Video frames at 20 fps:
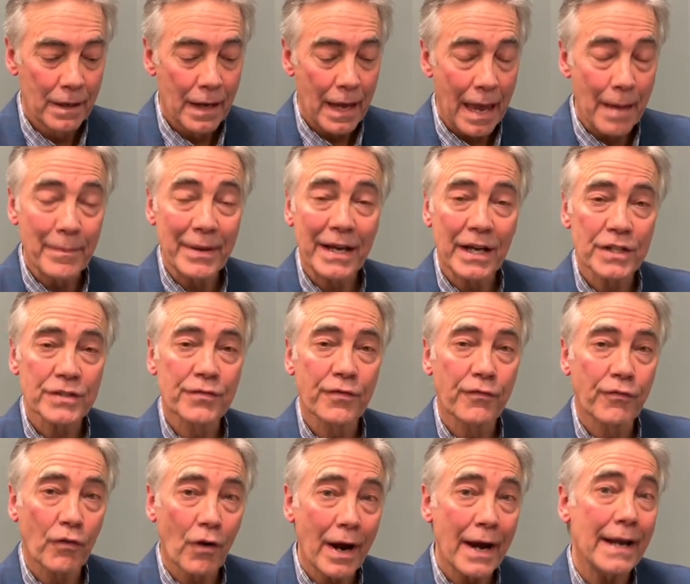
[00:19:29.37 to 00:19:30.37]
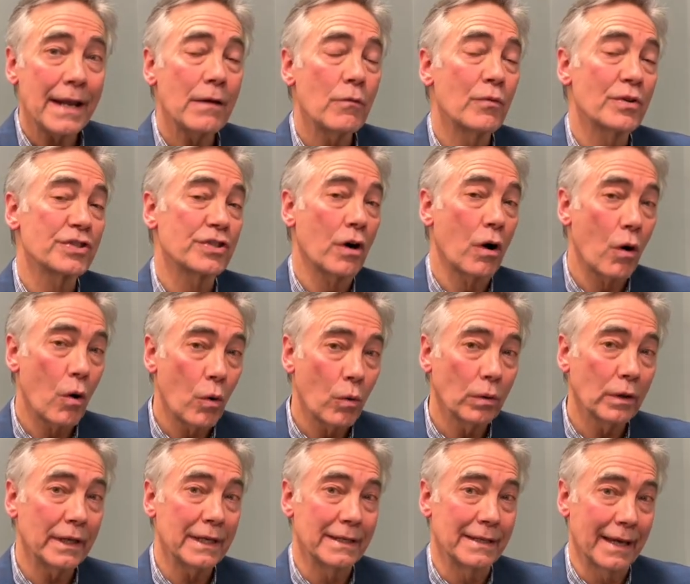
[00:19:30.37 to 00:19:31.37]
And because Friday was a
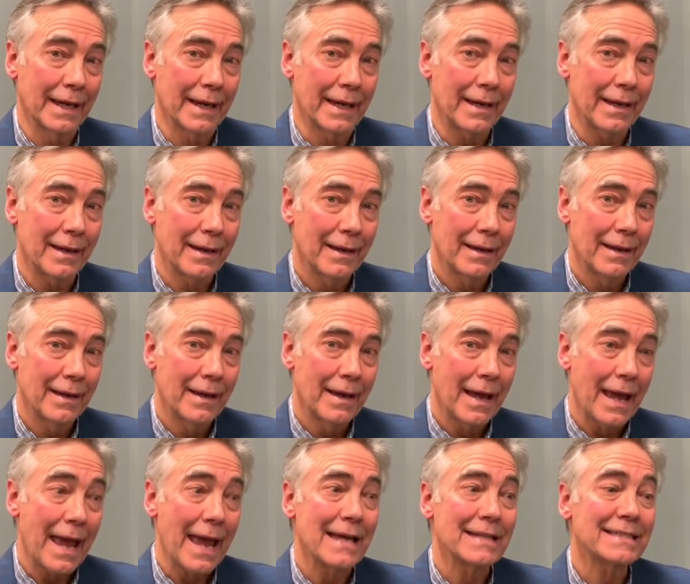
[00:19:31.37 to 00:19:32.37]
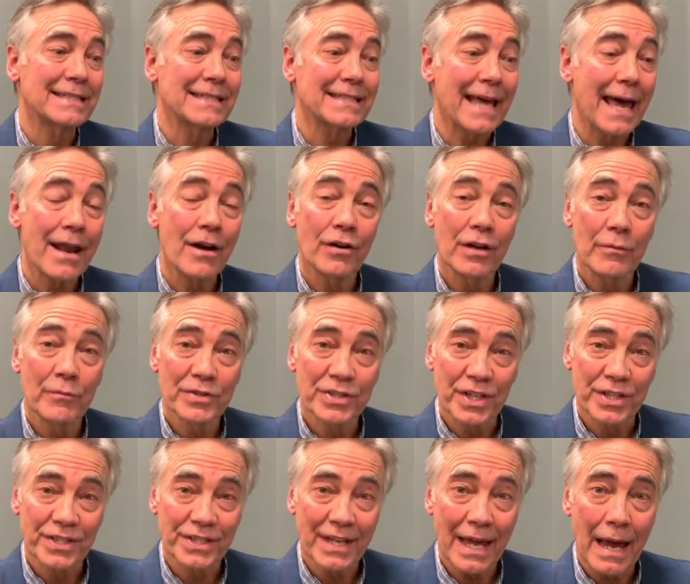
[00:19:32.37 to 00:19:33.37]
holy day, and Saturday was
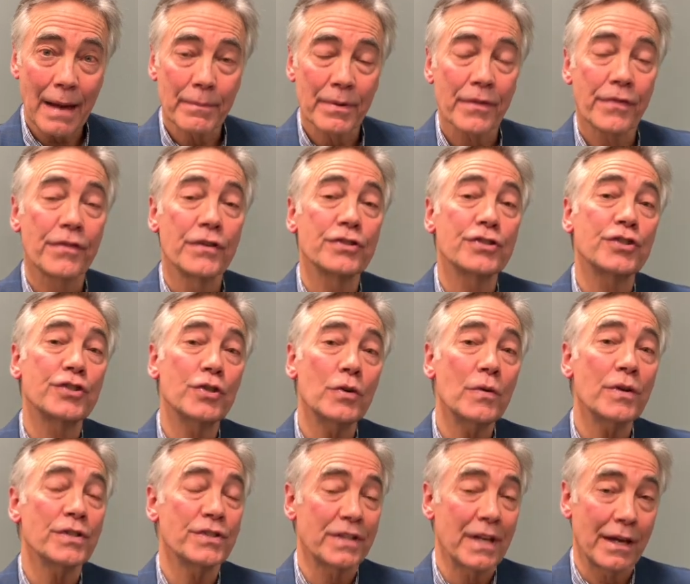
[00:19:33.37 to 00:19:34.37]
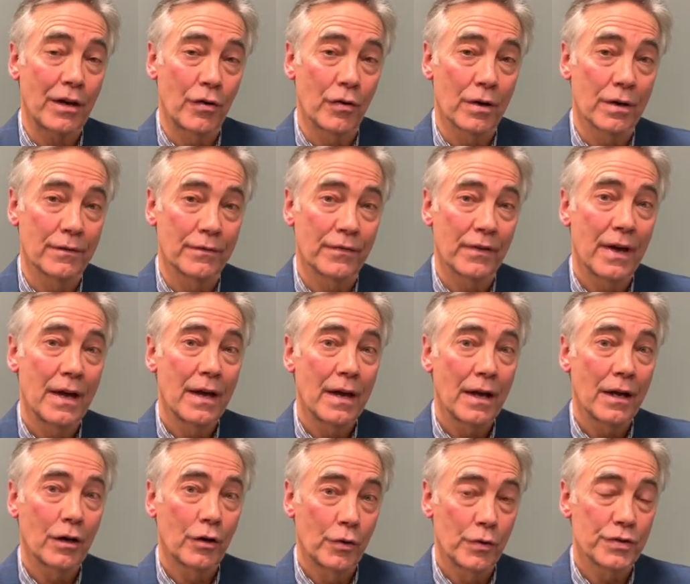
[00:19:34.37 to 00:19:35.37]
a Sabbath, the soonest they could have
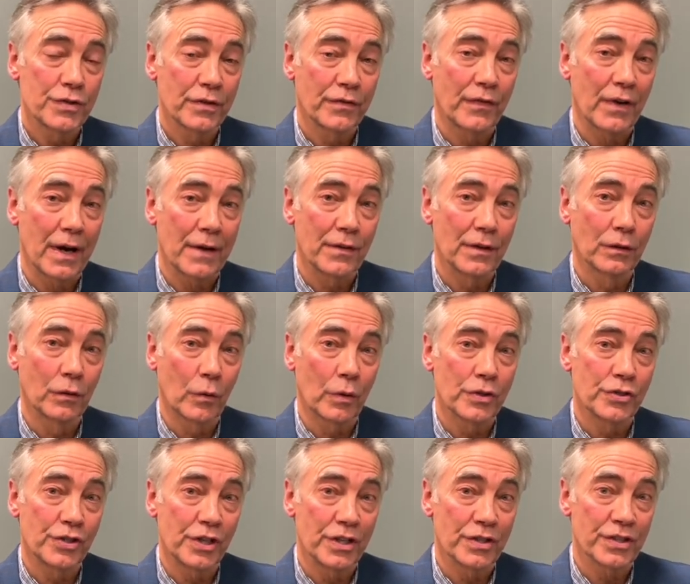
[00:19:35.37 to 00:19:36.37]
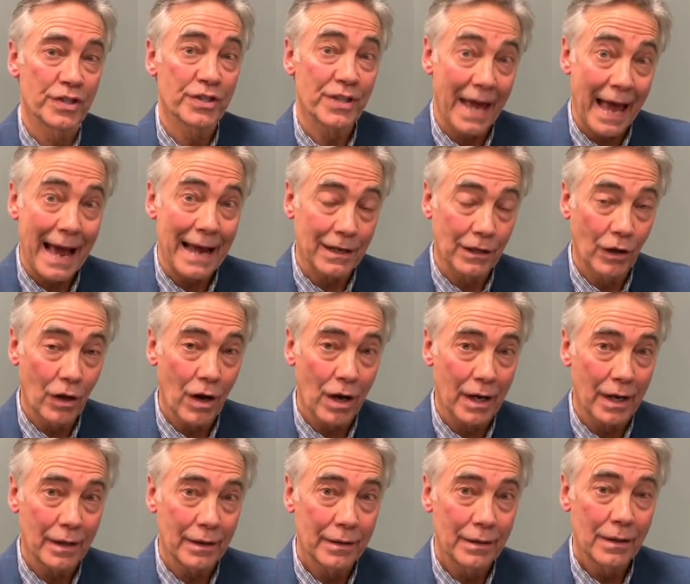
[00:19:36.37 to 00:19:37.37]
crucified the Lord Jesus at
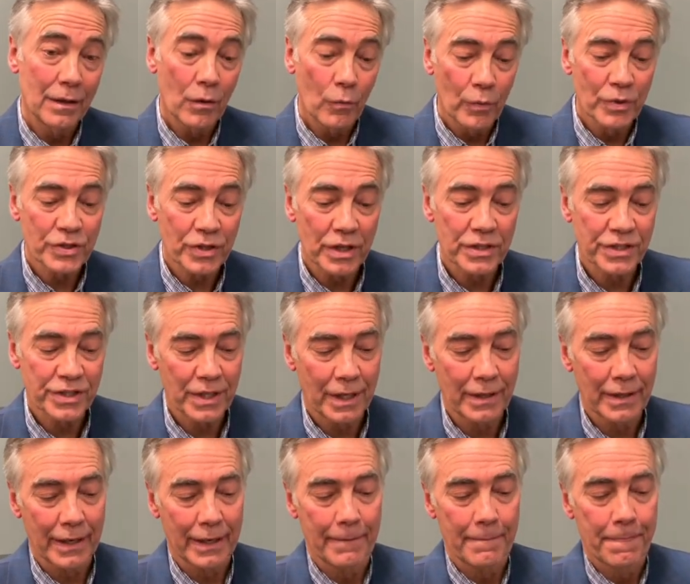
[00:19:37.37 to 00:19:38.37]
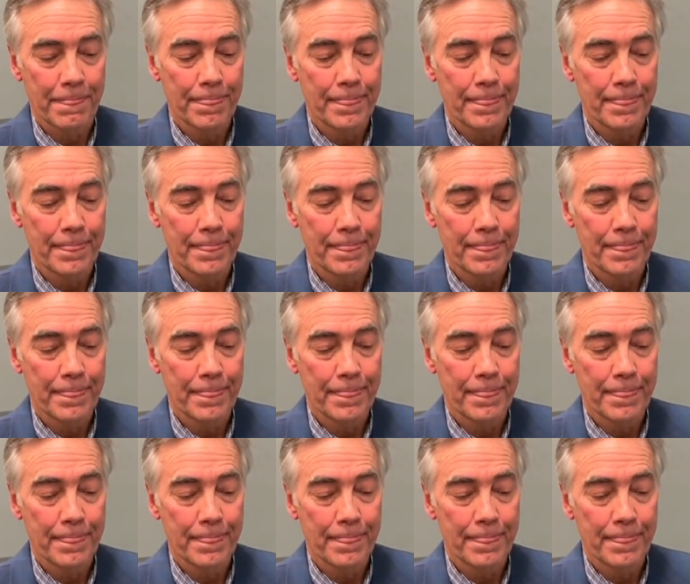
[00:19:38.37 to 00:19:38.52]
law was on Sunday.